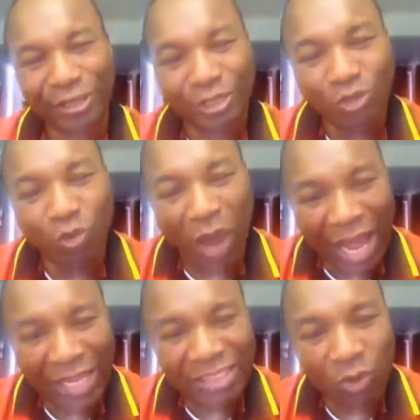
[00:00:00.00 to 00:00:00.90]
You
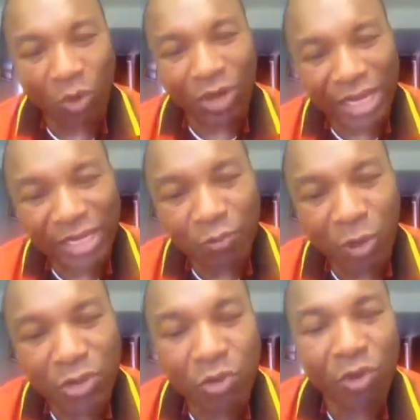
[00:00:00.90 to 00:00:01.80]
ask already
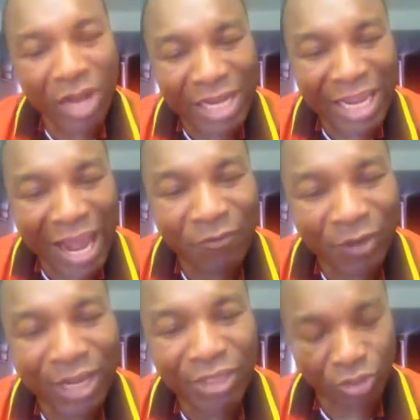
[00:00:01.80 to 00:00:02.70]
when you already have
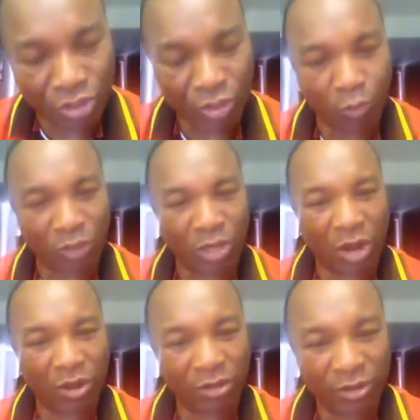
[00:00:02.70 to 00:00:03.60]
relationship with
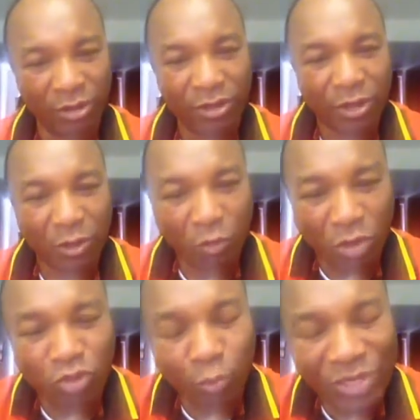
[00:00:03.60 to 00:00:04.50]
God.
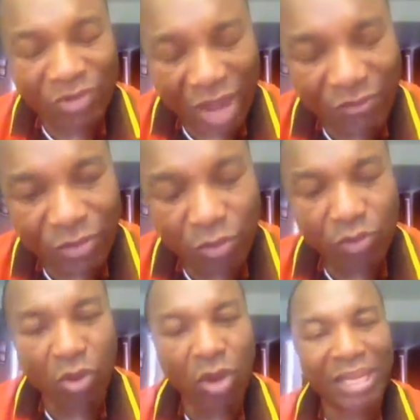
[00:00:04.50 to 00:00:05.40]
What should be driving you
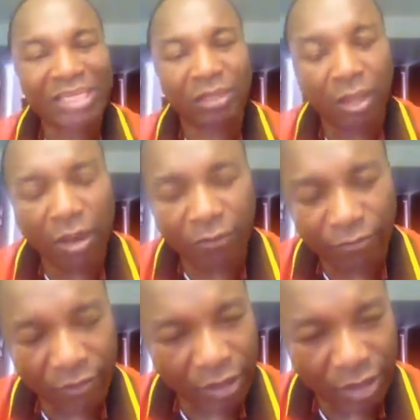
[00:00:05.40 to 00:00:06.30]
to God is love
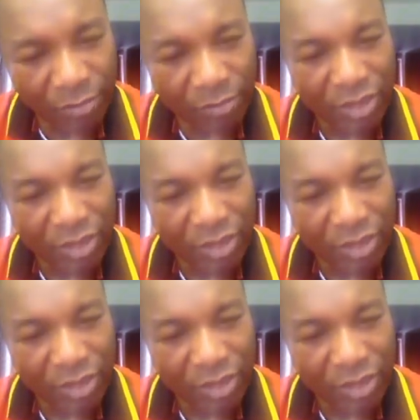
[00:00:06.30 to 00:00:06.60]
for Him,